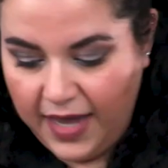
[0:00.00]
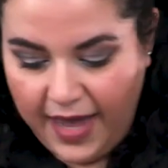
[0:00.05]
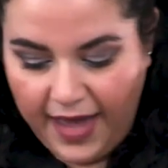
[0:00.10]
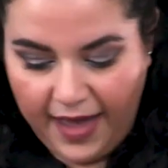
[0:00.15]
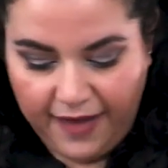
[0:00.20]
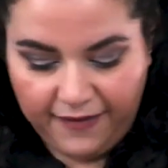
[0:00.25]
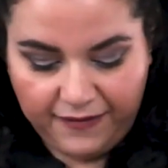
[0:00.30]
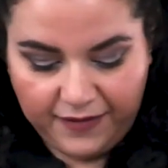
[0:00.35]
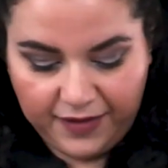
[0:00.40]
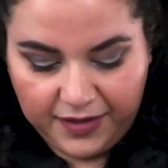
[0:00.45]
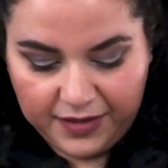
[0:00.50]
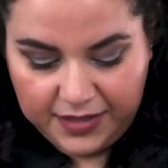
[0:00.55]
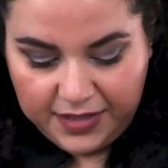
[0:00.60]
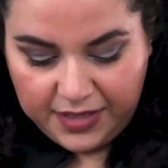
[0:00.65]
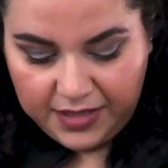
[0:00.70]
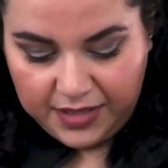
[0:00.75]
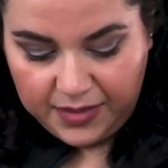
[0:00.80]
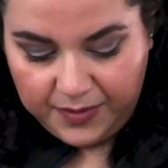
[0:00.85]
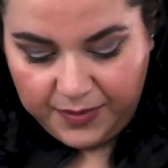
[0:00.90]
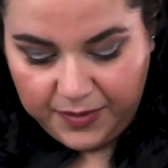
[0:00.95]
1/2
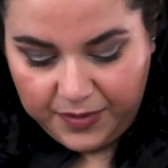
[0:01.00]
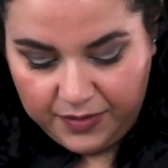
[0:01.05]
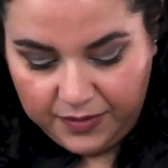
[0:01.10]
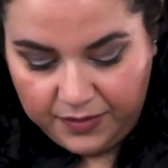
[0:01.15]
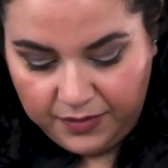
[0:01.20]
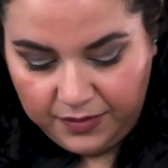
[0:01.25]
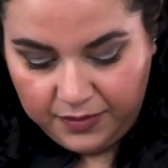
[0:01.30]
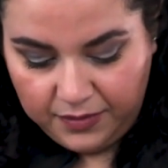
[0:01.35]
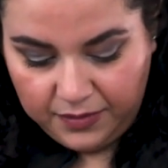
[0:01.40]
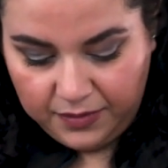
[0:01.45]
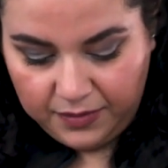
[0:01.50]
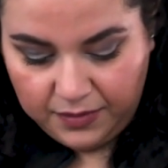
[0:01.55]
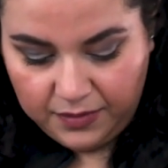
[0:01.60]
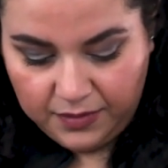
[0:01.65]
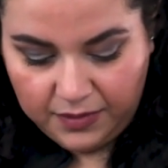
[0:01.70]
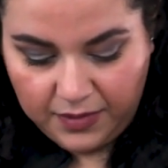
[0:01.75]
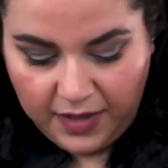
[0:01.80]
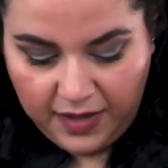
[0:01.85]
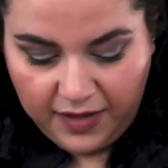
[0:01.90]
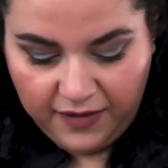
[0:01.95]
teaspoon
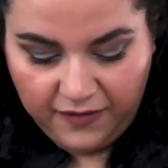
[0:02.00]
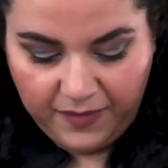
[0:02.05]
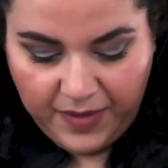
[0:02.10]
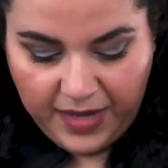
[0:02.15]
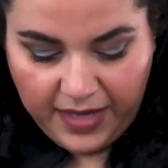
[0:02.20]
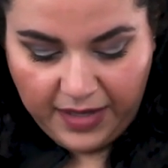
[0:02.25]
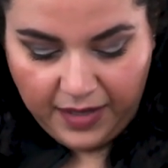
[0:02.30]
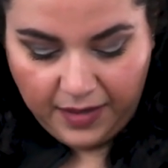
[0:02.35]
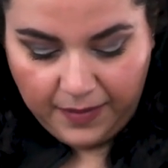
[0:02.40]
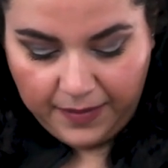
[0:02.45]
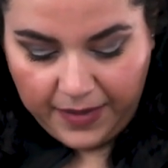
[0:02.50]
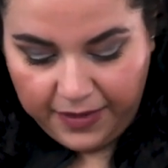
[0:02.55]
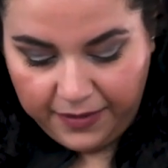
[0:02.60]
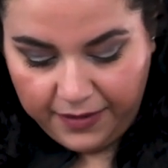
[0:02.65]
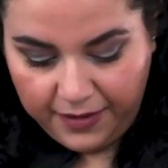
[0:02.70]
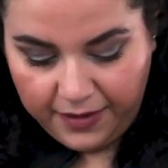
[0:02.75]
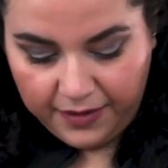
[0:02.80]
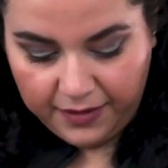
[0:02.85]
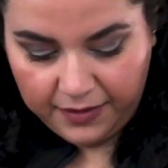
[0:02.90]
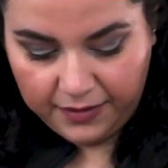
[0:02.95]
of baking
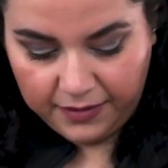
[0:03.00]
powder.